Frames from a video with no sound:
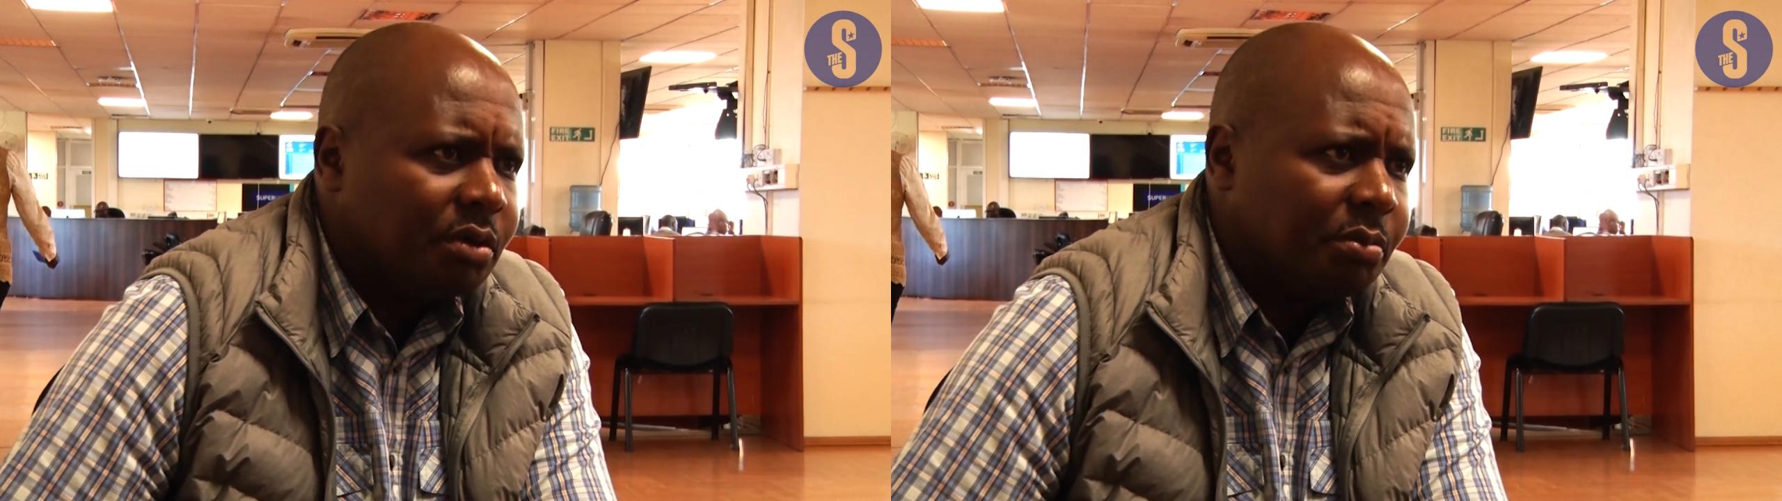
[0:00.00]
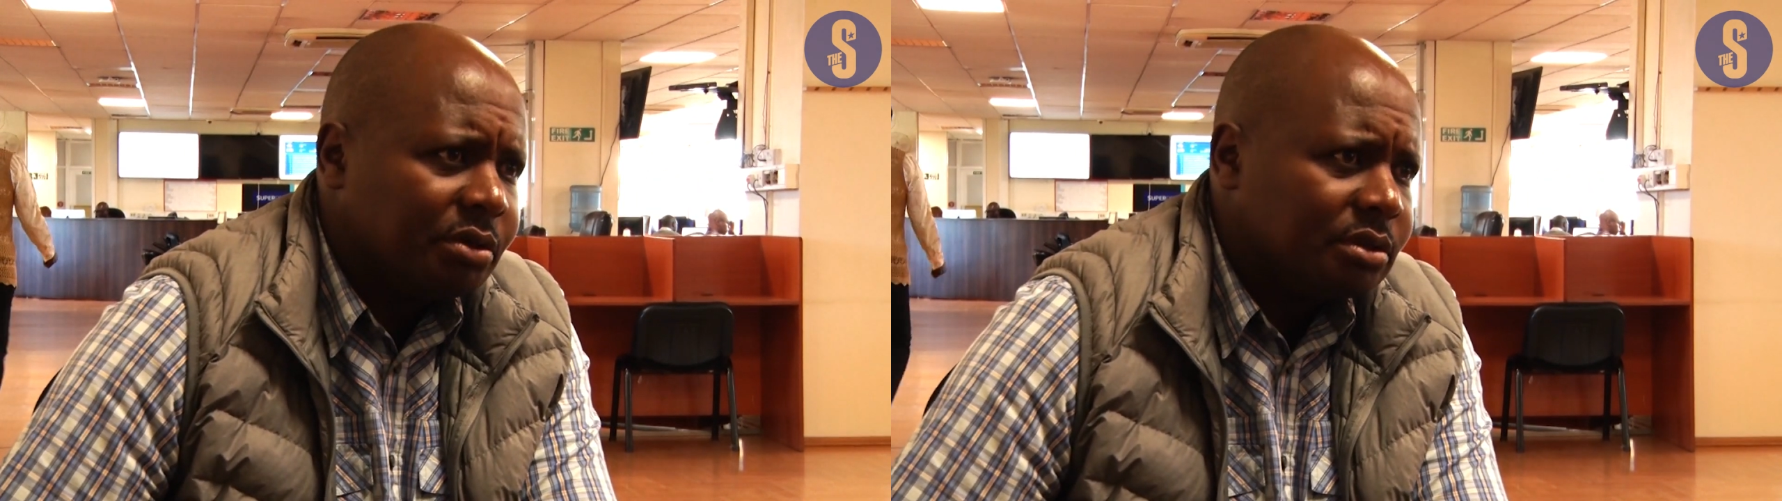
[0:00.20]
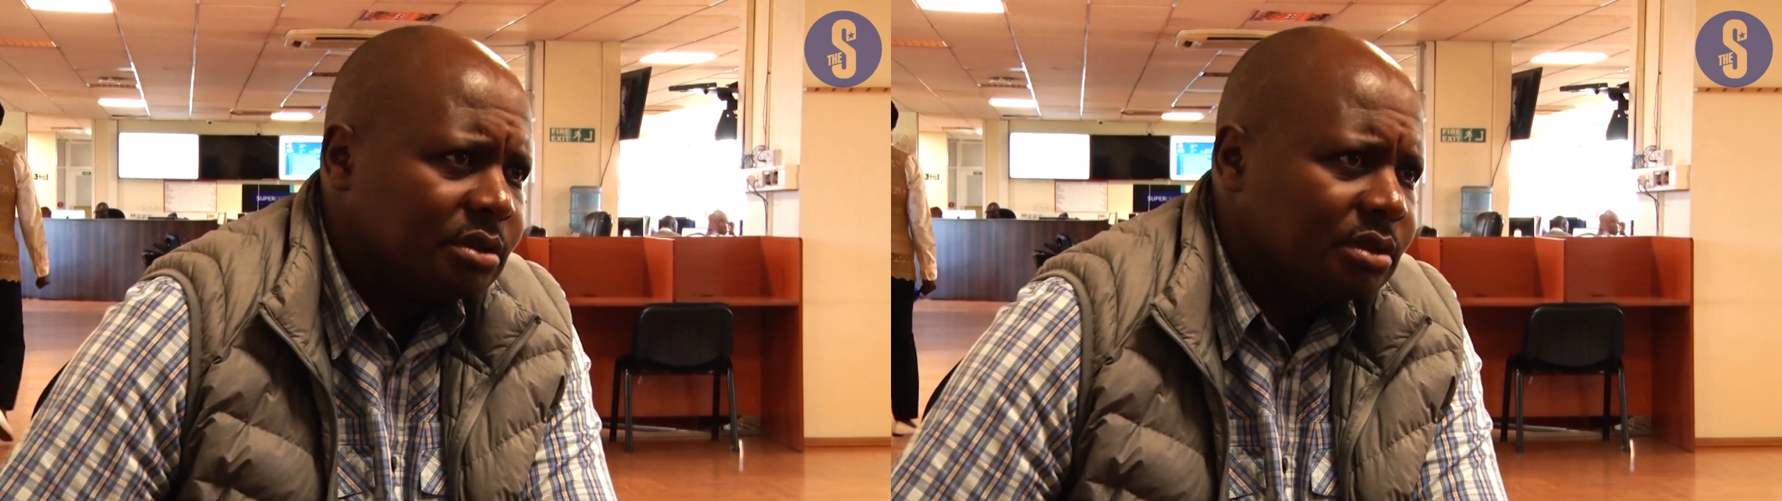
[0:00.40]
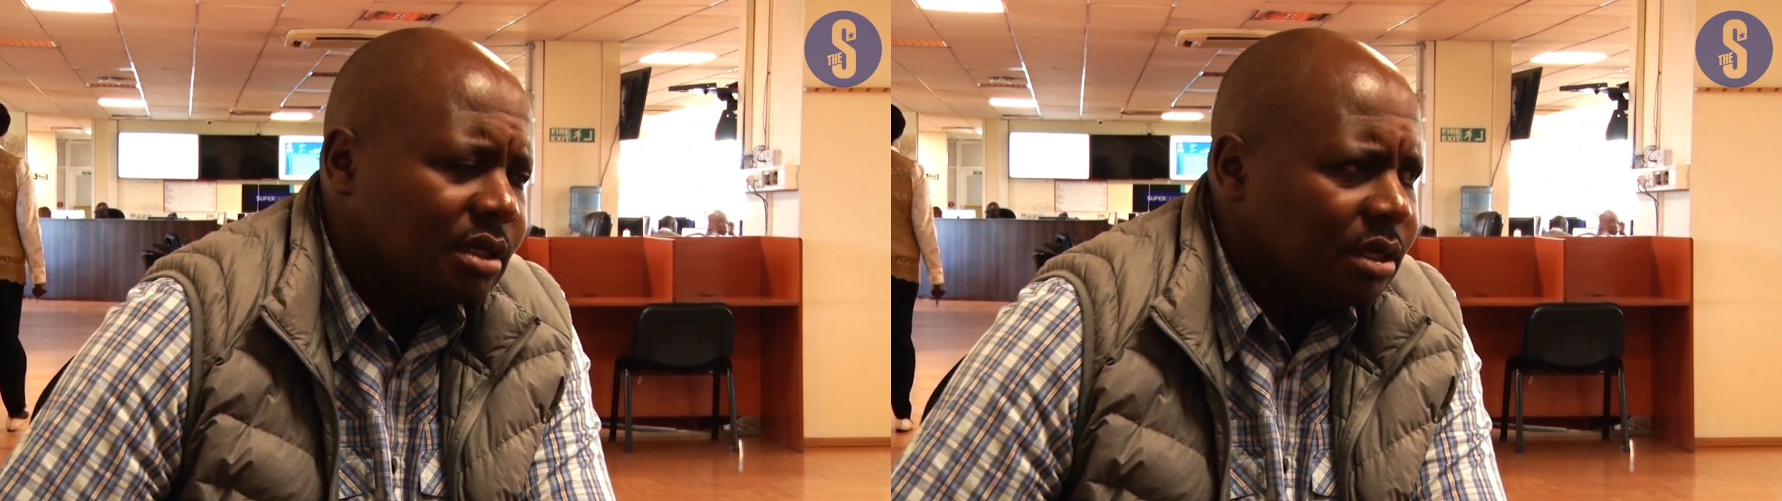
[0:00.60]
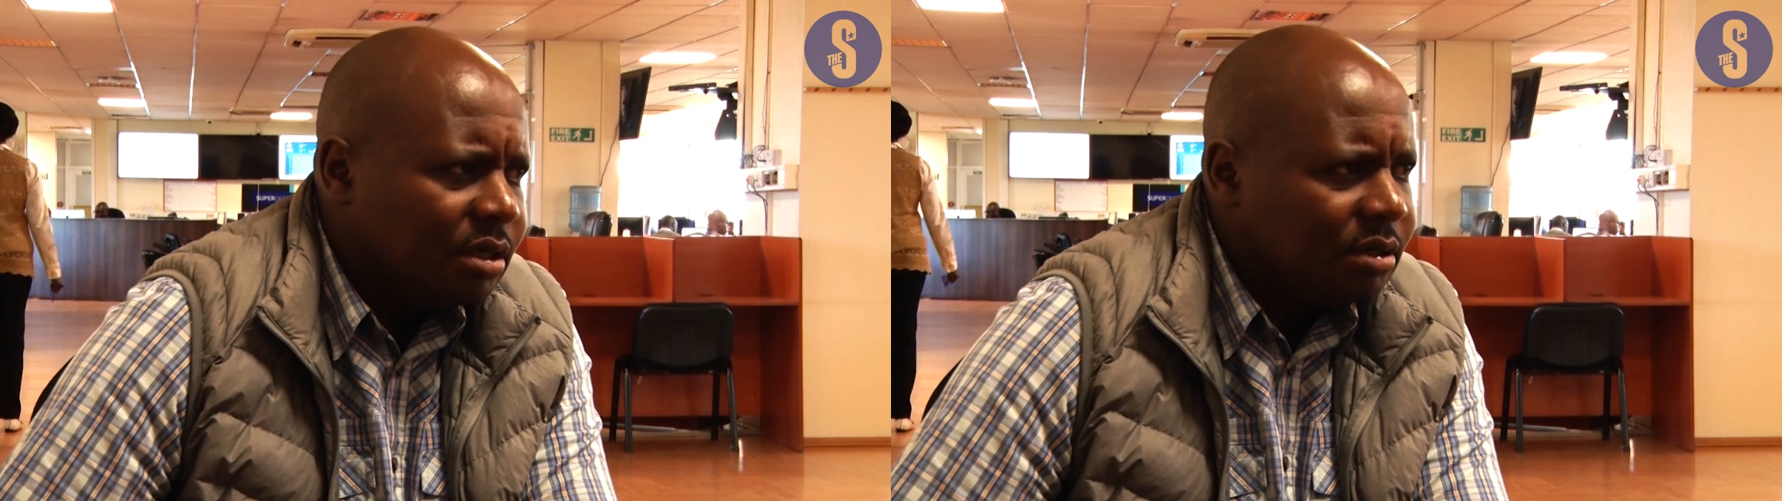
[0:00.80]
weapons,
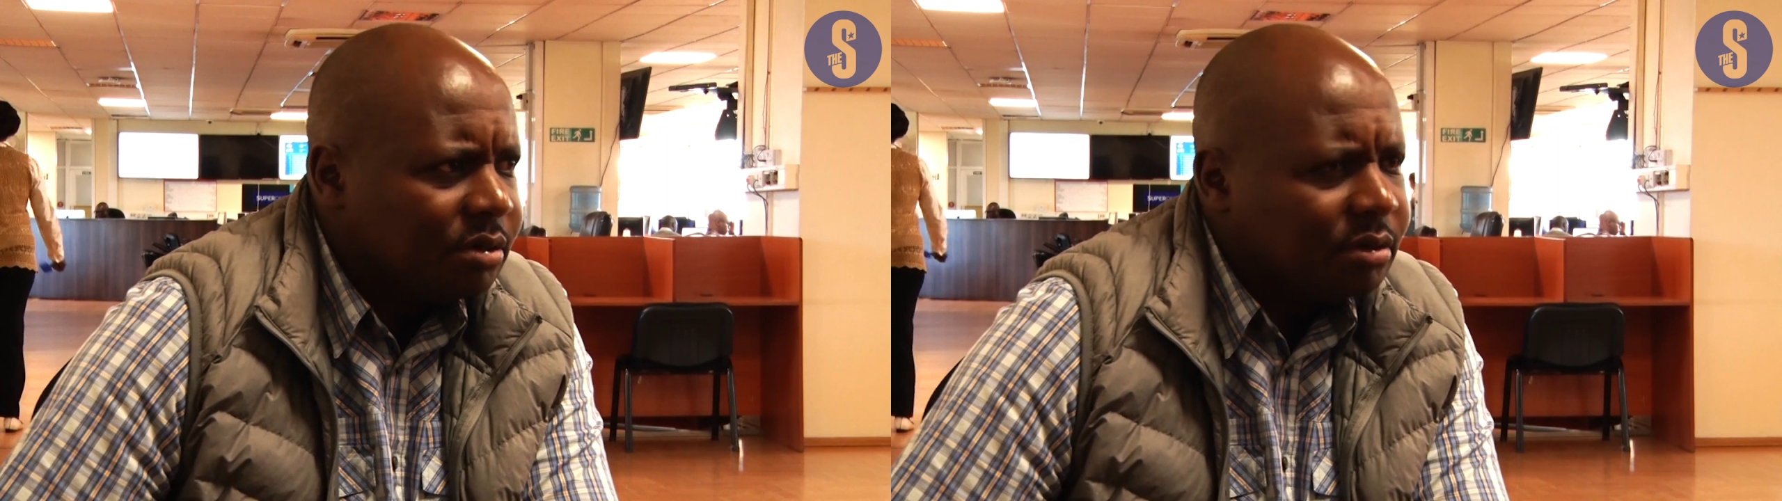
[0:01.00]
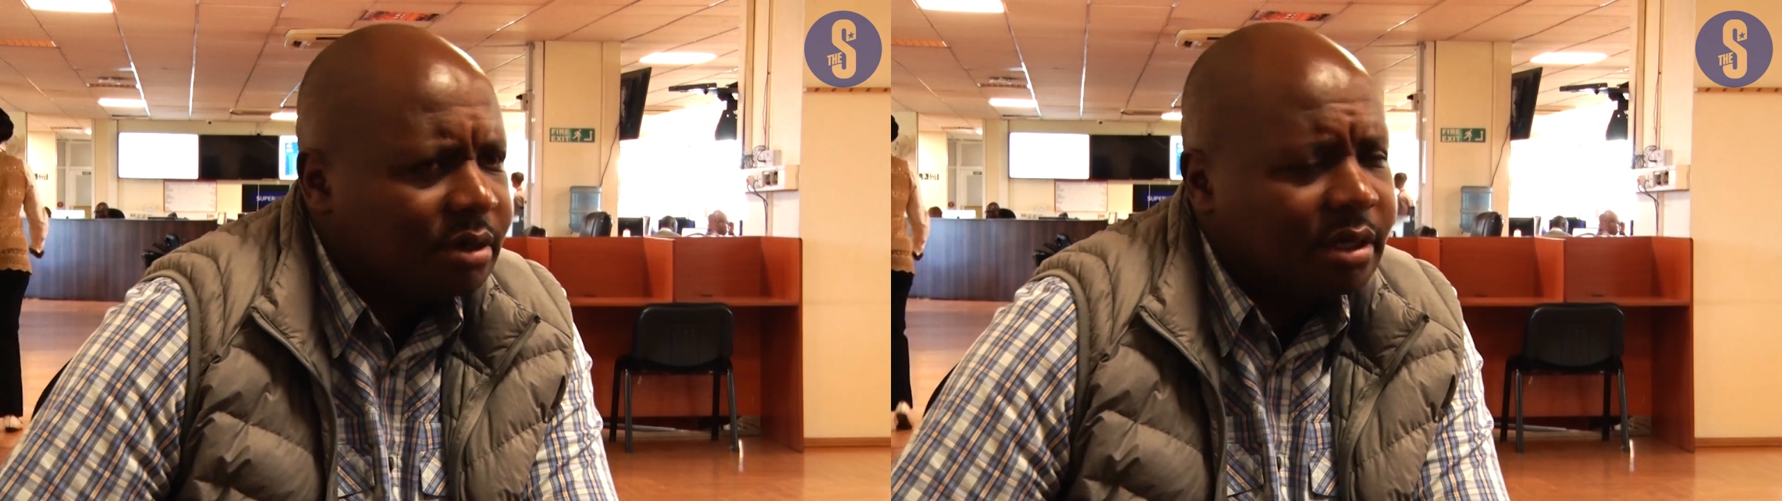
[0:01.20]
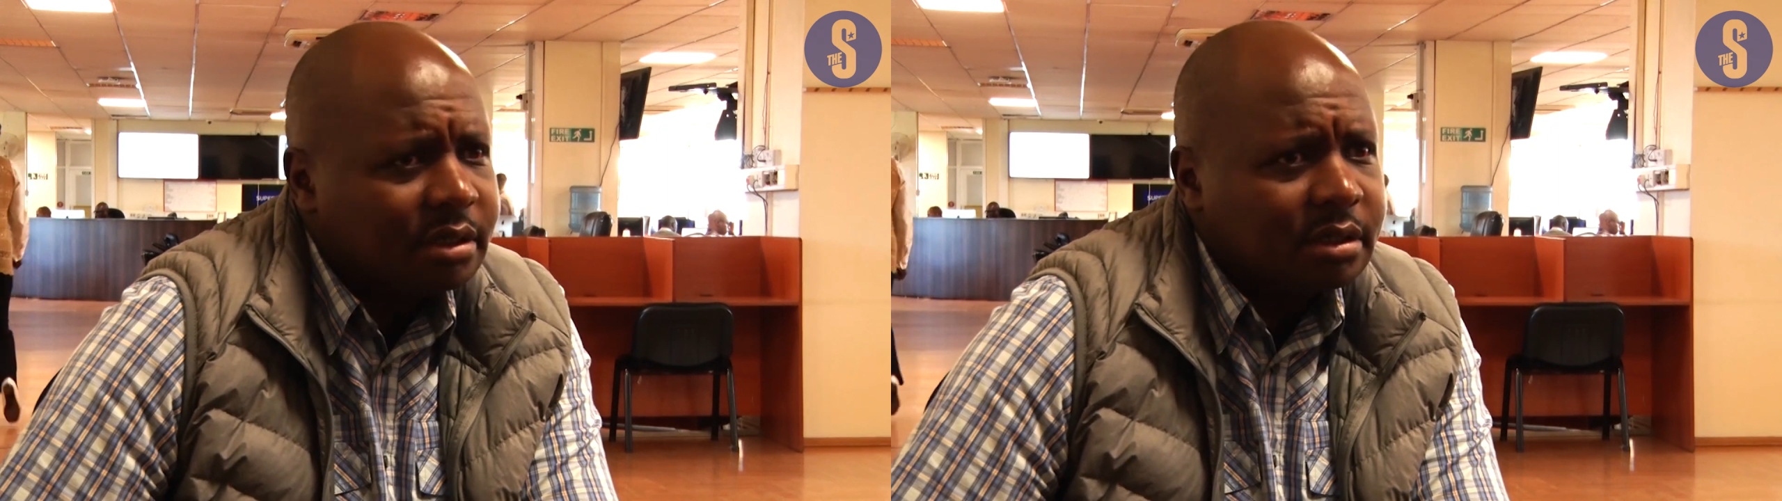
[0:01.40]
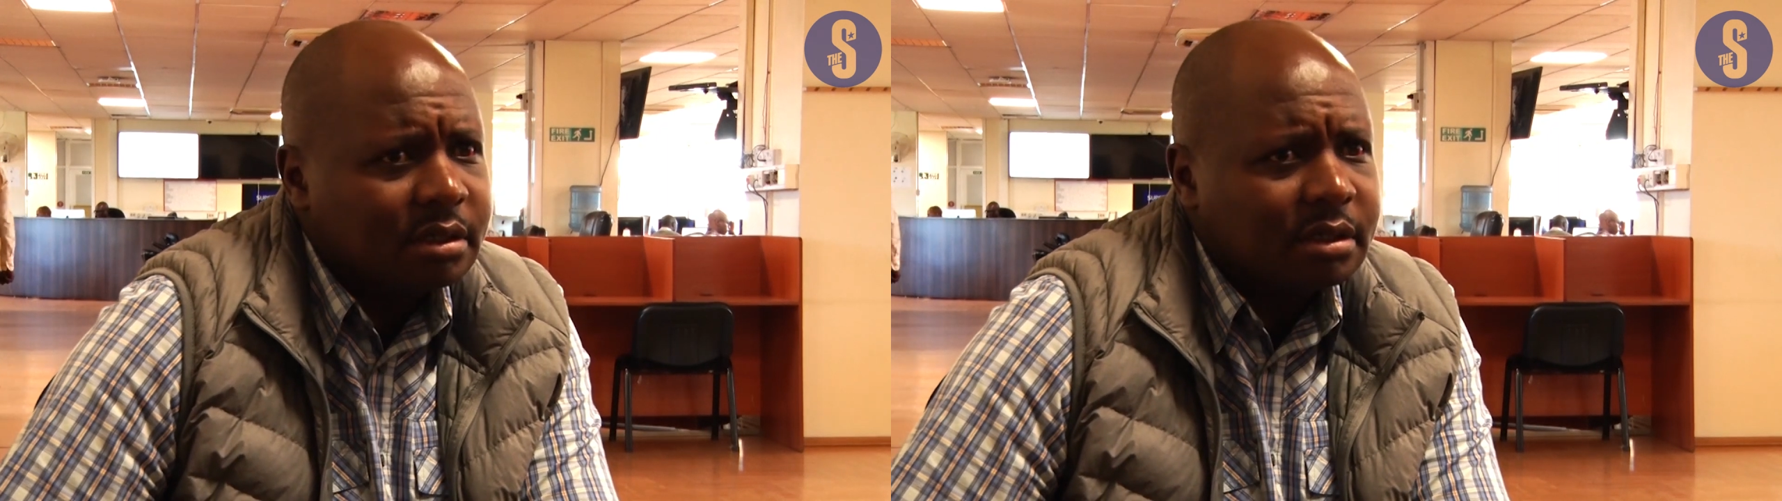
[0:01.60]
you know, and